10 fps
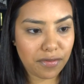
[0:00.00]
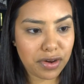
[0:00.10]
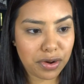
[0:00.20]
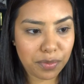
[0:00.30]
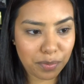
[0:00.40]

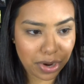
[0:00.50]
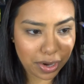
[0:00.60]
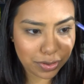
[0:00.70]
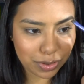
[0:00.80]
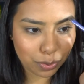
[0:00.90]
your
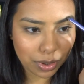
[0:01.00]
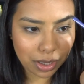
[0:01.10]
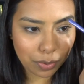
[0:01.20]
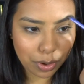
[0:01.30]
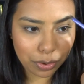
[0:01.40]
brows really
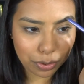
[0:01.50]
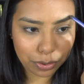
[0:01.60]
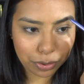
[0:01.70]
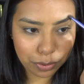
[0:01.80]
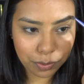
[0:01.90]
well
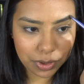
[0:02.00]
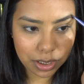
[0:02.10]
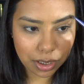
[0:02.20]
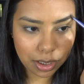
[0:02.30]
groomed.